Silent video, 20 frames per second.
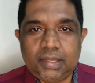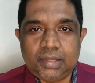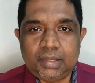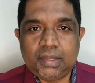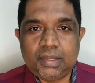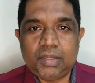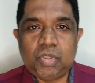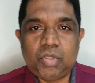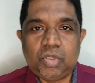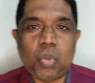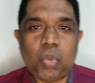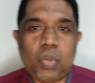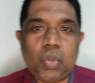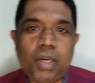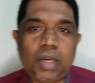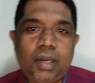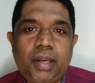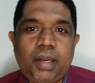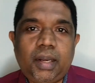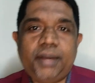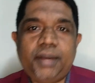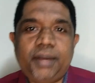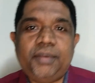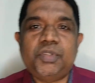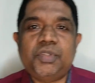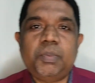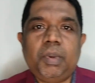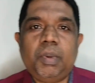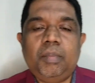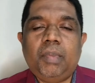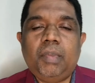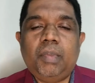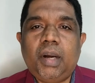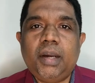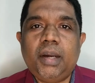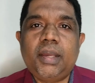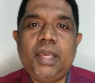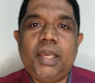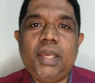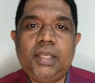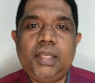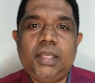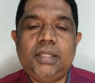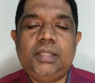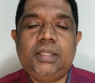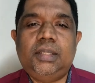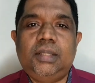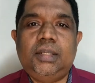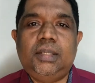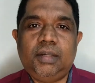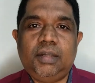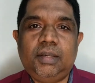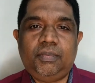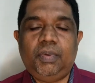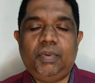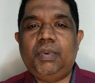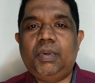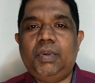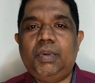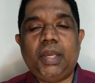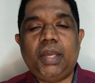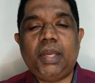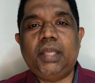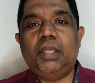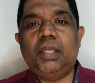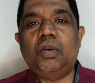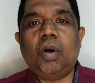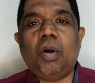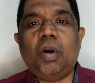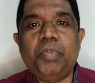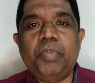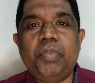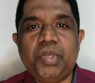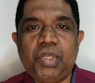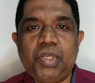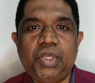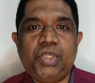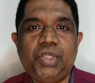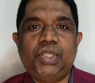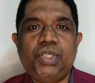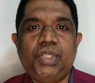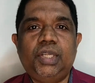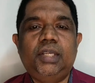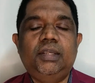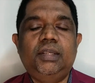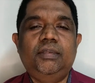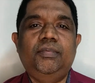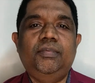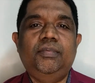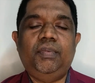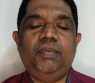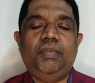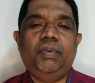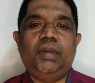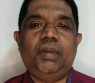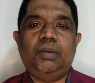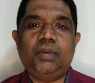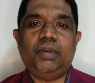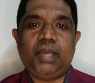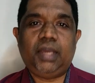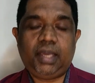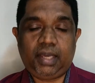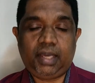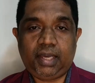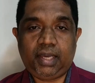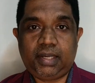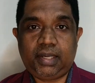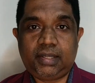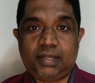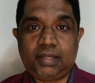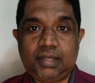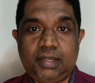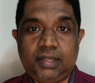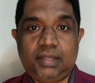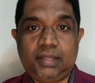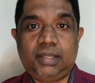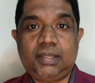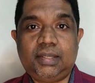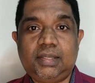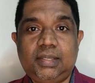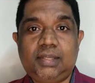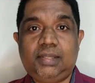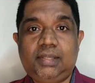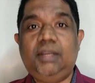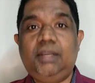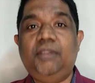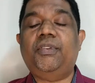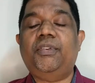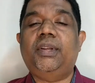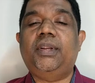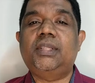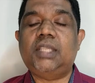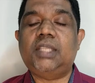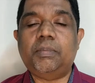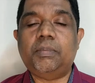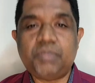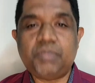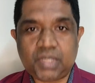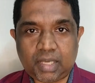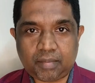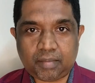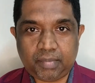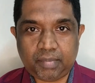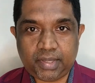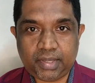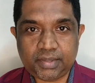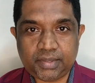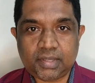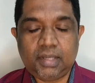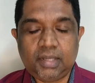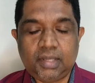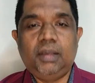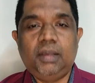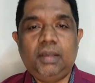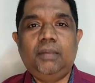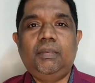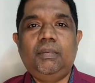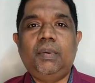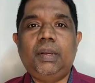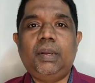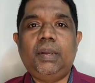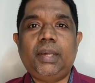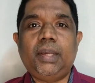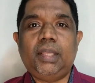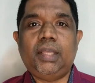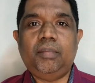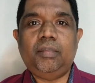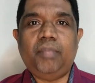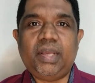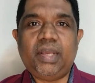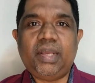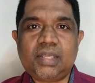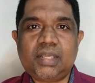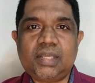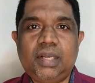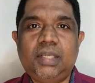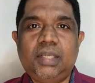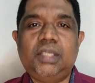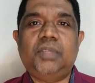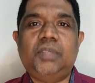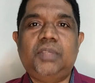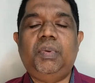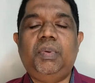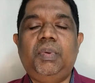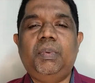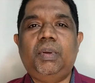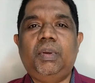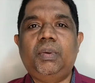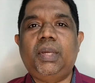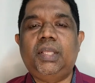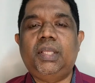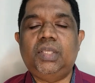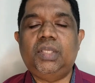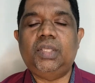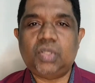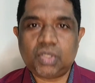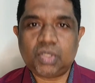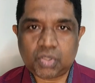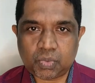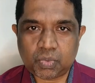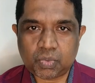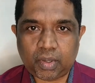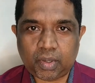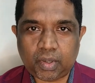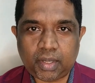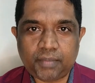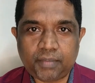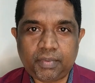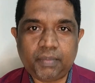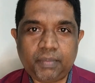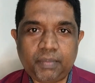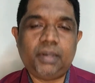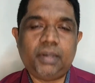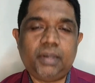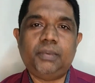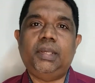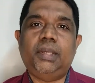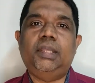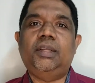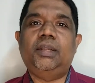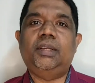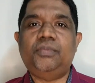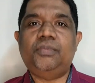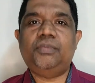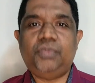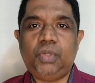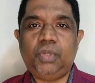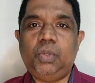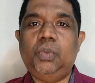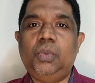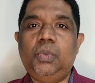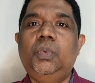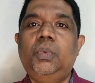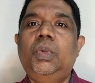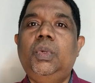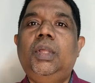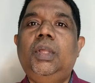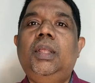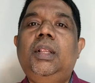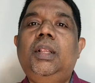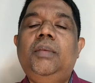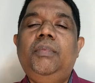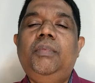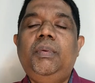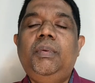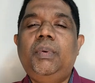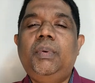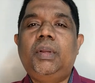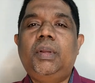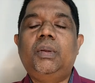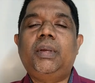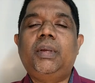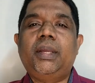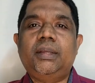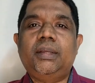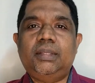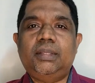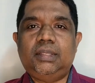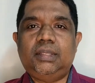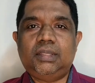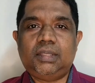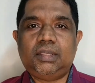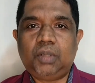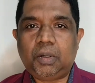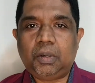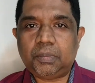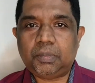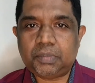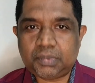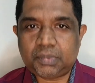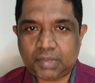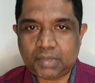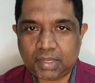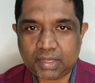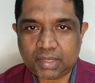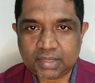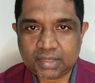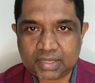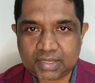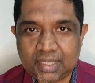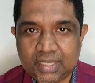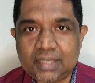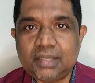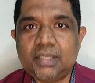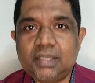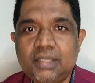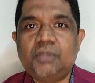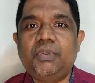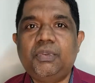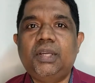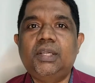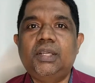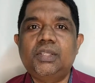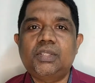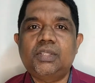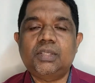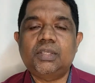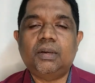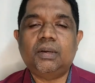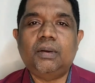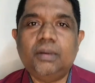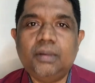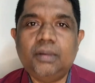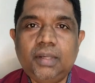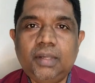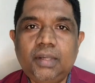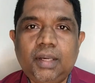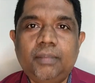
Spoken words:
total addressable markets. We were looking at the competition. We were looking at different subsegments. We were looking at the bestsellers. We were looking at the search volume. We were looking at the review. We were looking at the top sales figures on